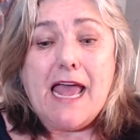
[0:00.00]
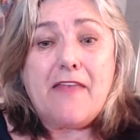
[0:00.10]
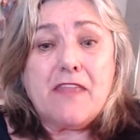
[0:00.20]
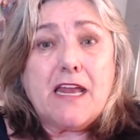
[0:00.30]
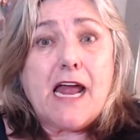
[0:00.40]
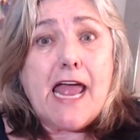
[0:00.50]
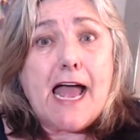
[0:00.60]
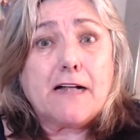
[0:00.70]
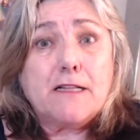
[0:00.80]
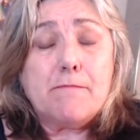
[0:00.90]
And then I
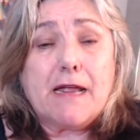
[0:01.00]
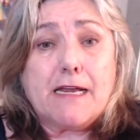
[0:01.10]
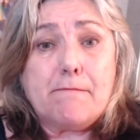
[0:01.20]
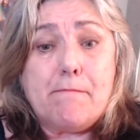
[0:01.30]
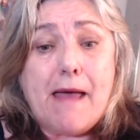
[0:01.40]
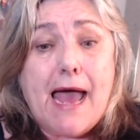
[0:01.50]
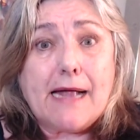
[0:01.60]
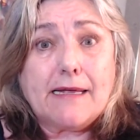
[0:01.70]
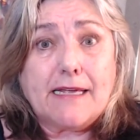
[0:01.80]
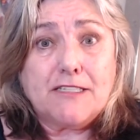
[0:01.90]
acclimated
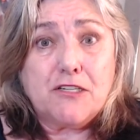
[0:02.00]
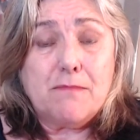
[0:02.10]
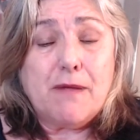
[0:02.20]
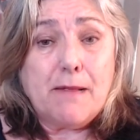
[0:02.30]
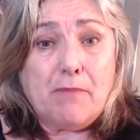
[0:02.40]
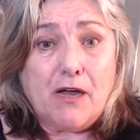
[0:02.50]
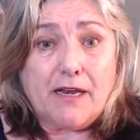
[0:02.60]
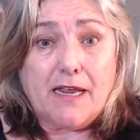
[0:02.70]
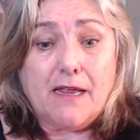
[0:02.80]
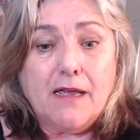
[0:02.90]
back into my
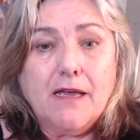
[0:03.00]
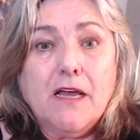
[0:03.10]
body,